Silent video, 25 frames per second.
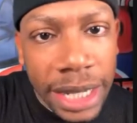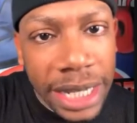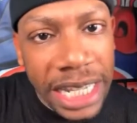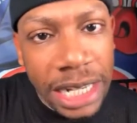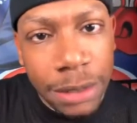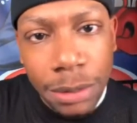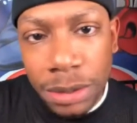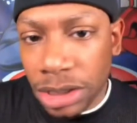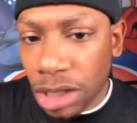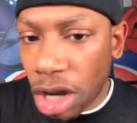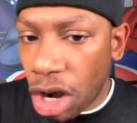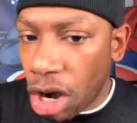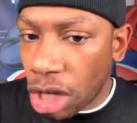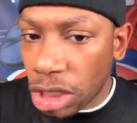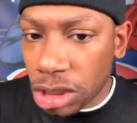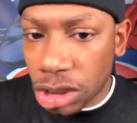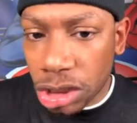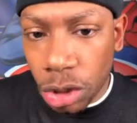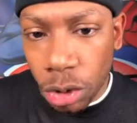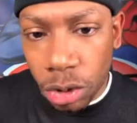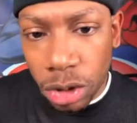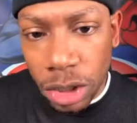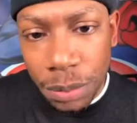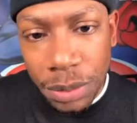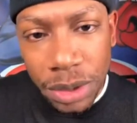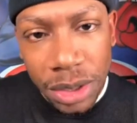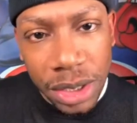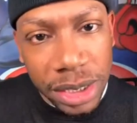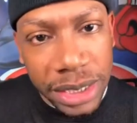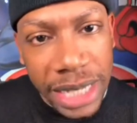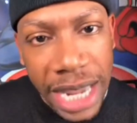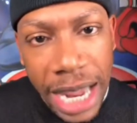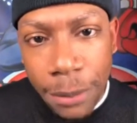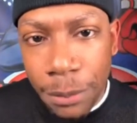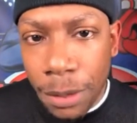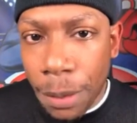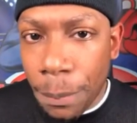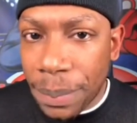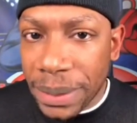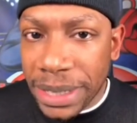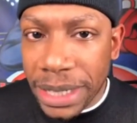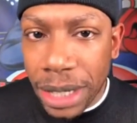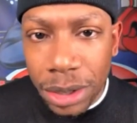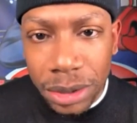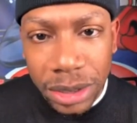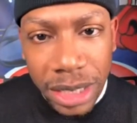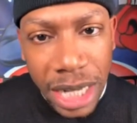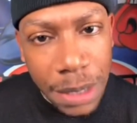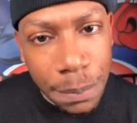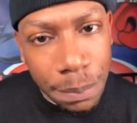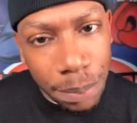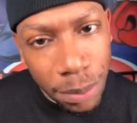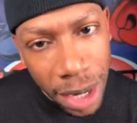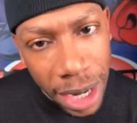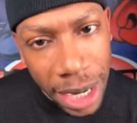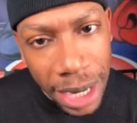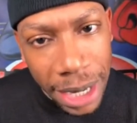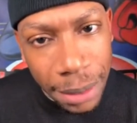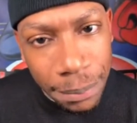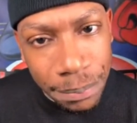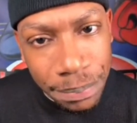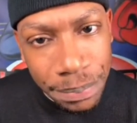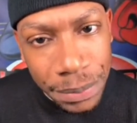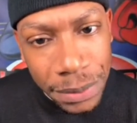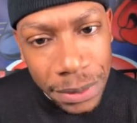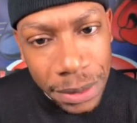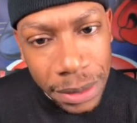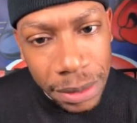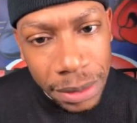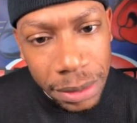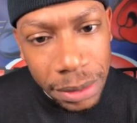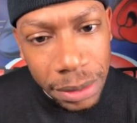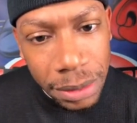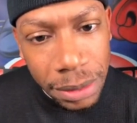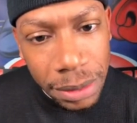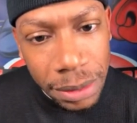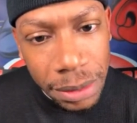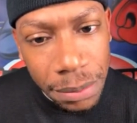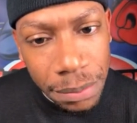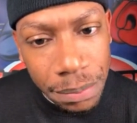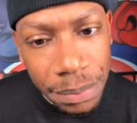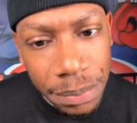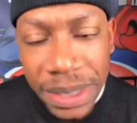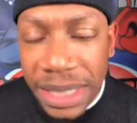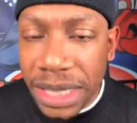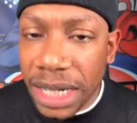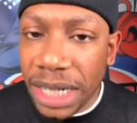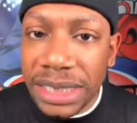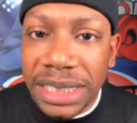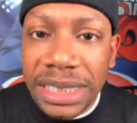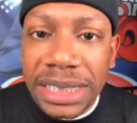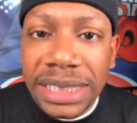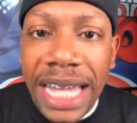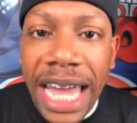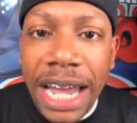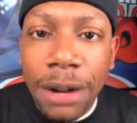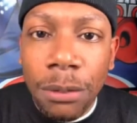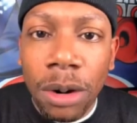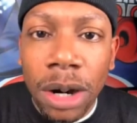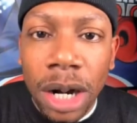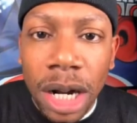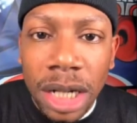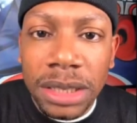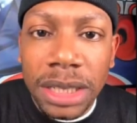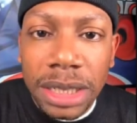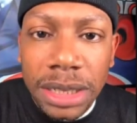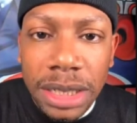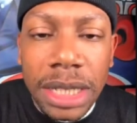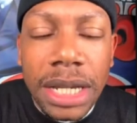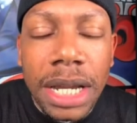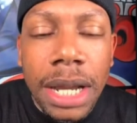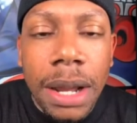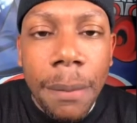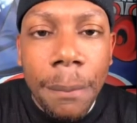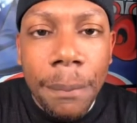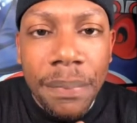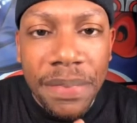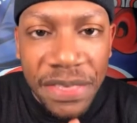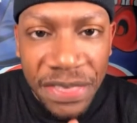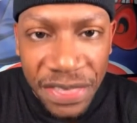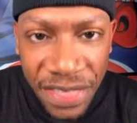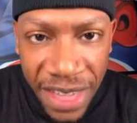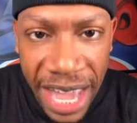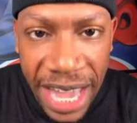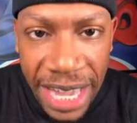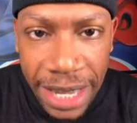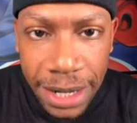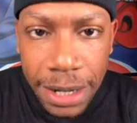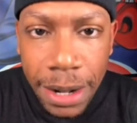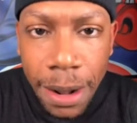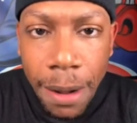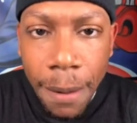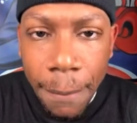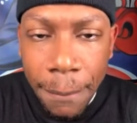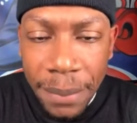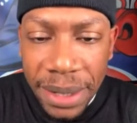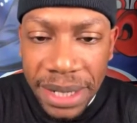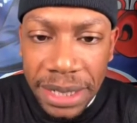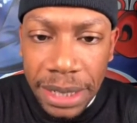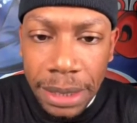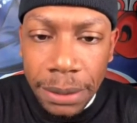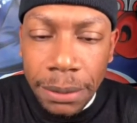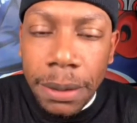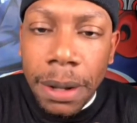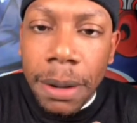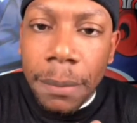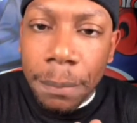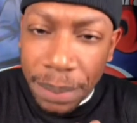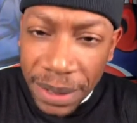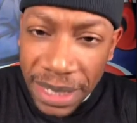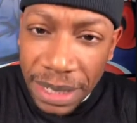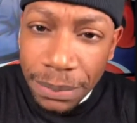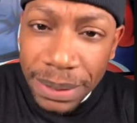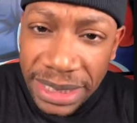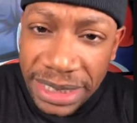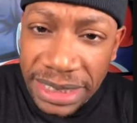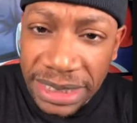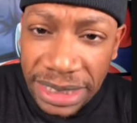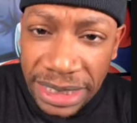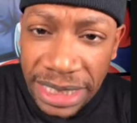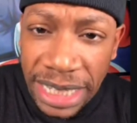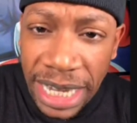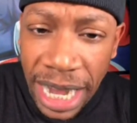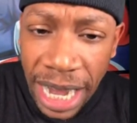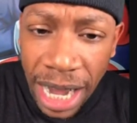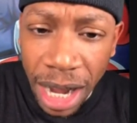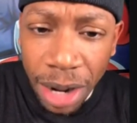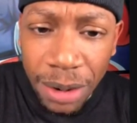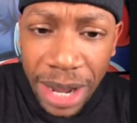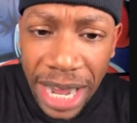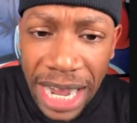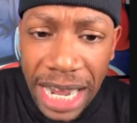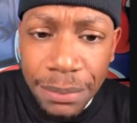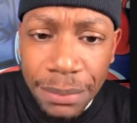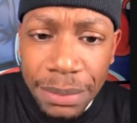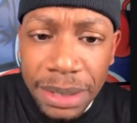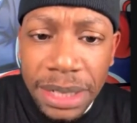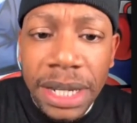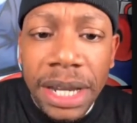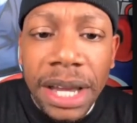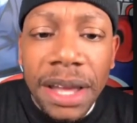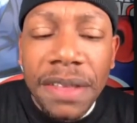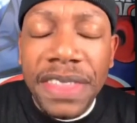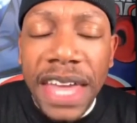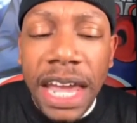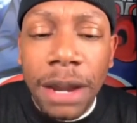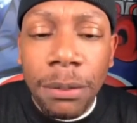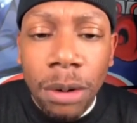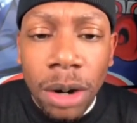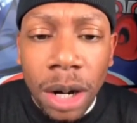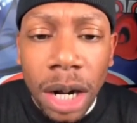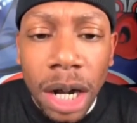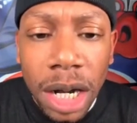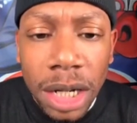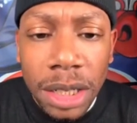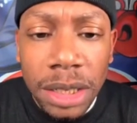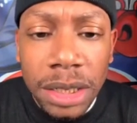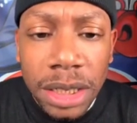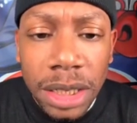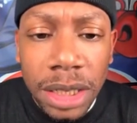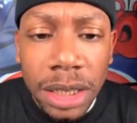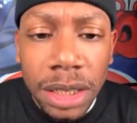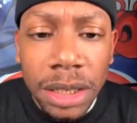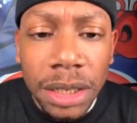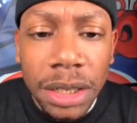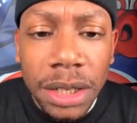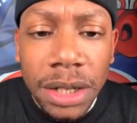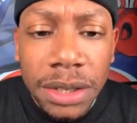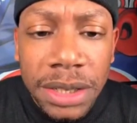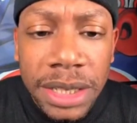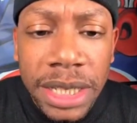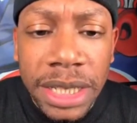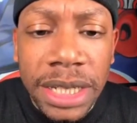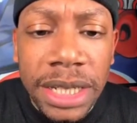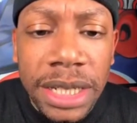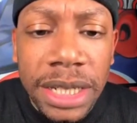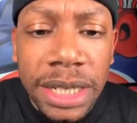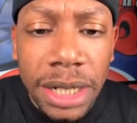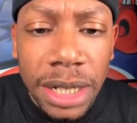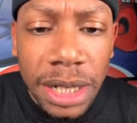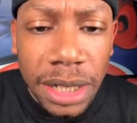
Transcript: he was also communicating with BLK Prime because they were under the, they meaning PBC and Al Haymon they were under the